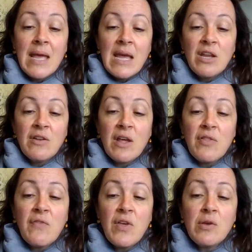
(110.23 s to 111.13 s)
In
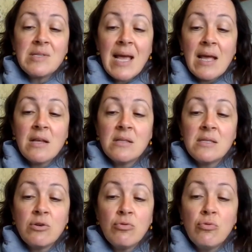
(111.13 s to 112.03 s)
another few
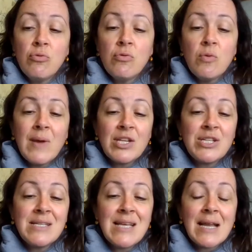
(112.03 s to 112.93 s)
seconds, all the
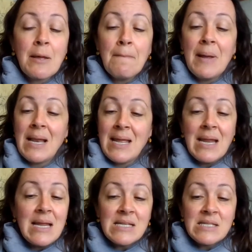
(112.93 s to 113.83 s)
witches had
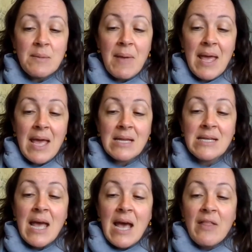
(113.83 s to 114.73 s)
completely disappeared,
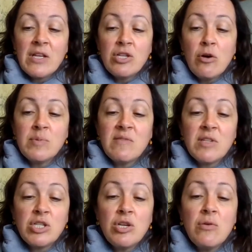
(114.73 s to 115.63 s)
and the tops of
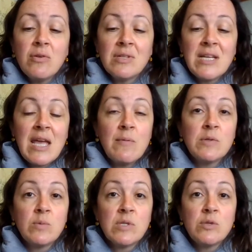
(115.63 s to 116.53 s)
the two long
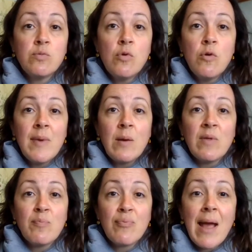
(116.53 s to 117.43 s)
tables were swarming
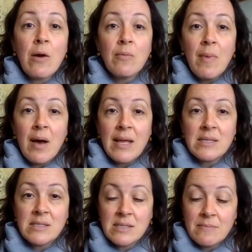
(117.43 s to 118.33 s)
with brown
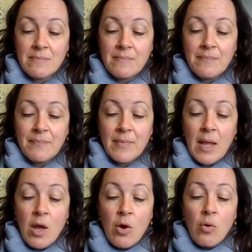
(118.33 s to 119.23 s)
mice.
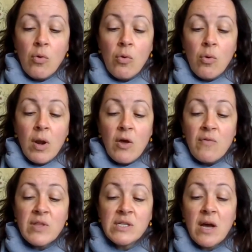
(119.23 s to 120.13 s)
All over
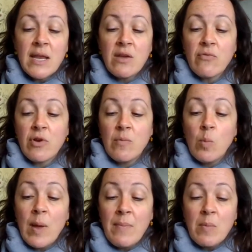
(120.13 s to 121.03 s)
the dining room,
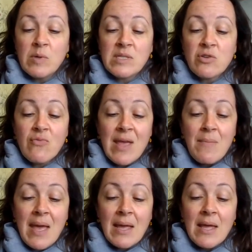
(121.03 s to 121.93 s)
women were
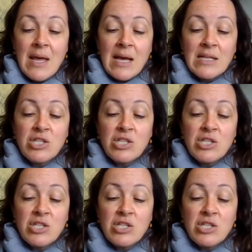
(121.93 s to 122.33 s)
screaming, and